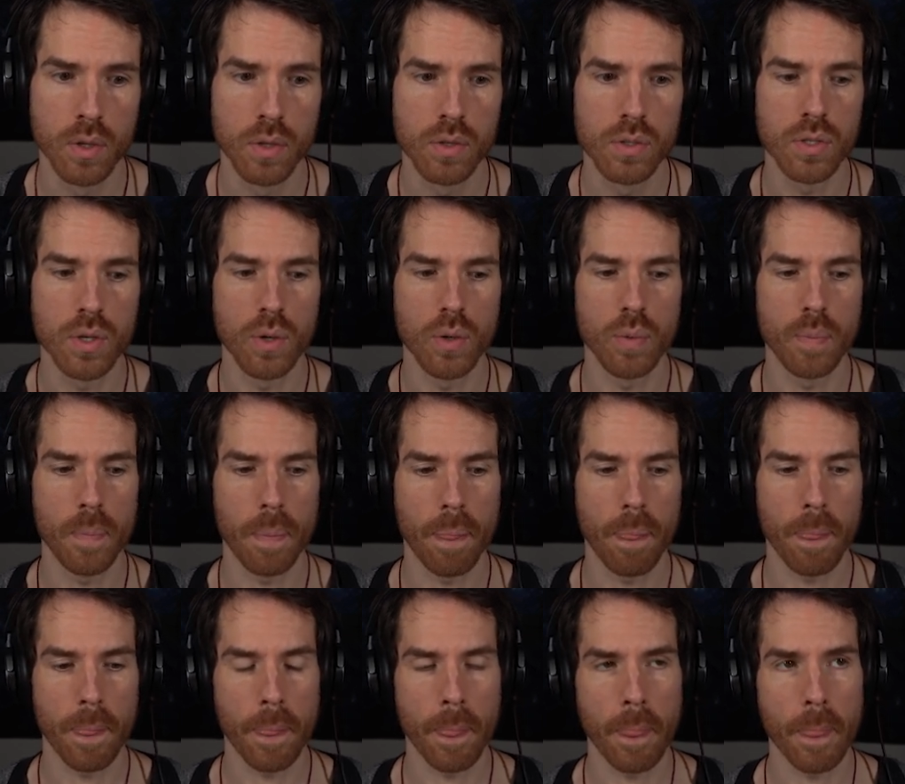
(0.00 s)
So
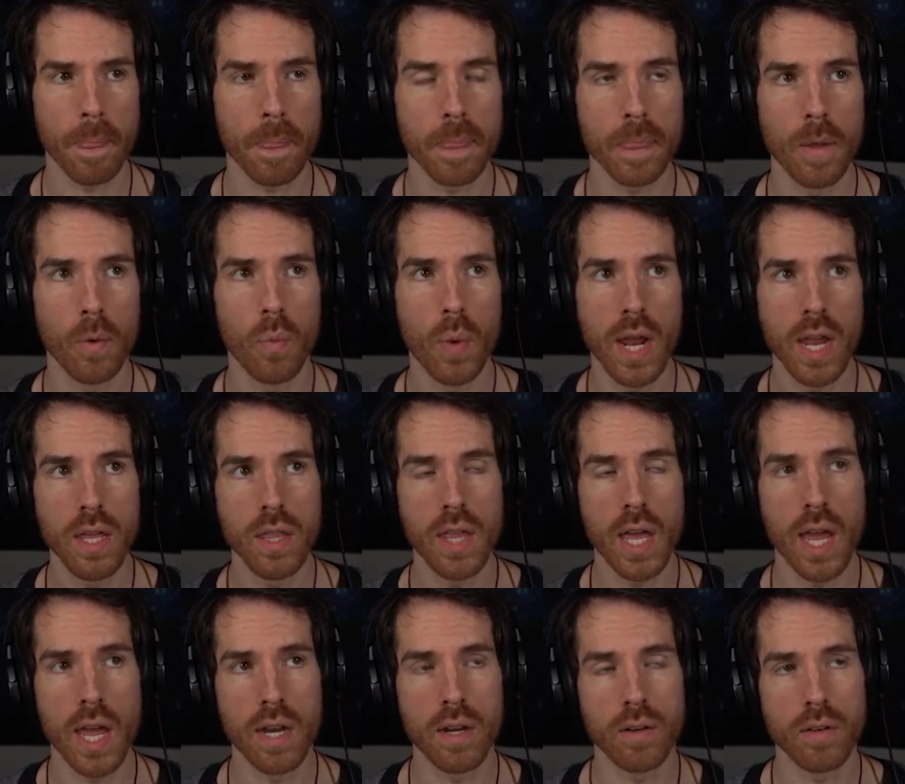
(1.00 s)
the way
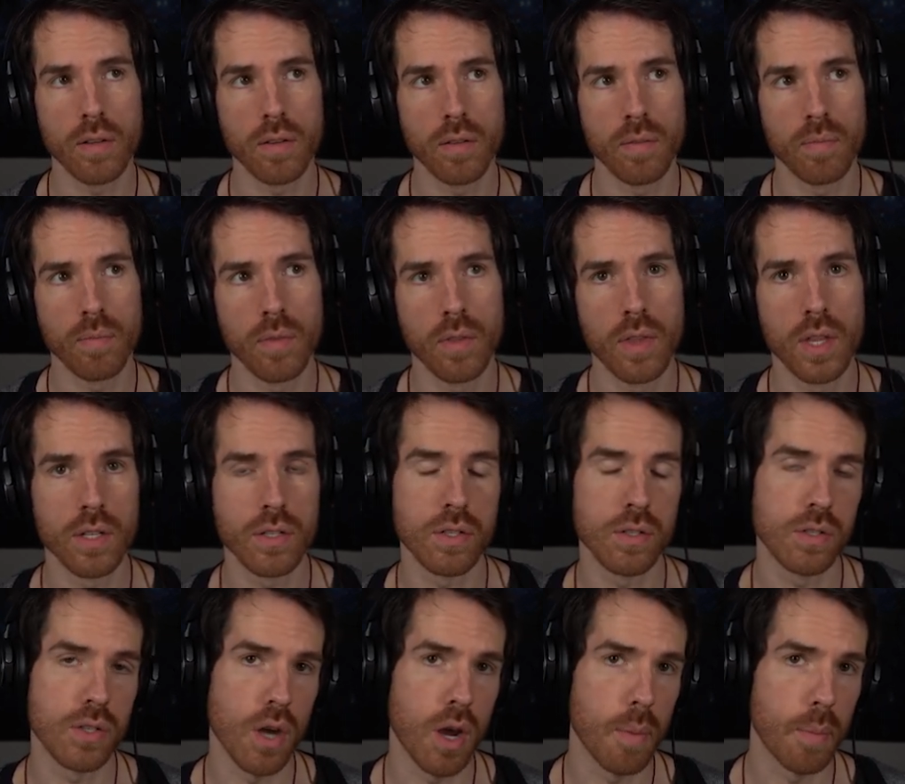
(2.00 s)
that this
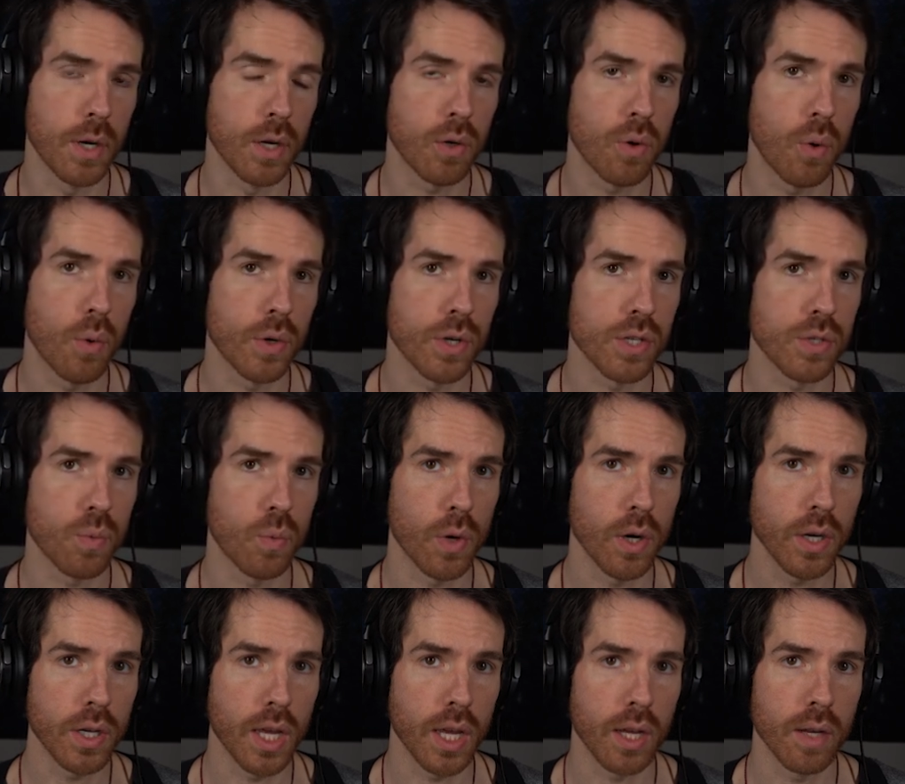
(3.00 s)
dominant chord is
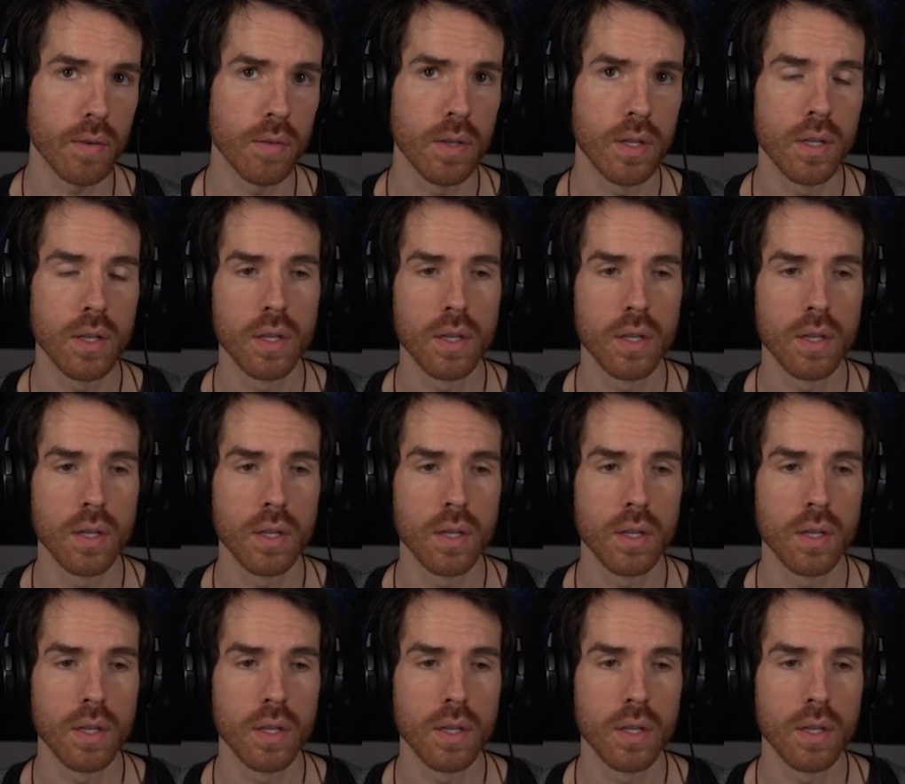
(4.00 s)
working,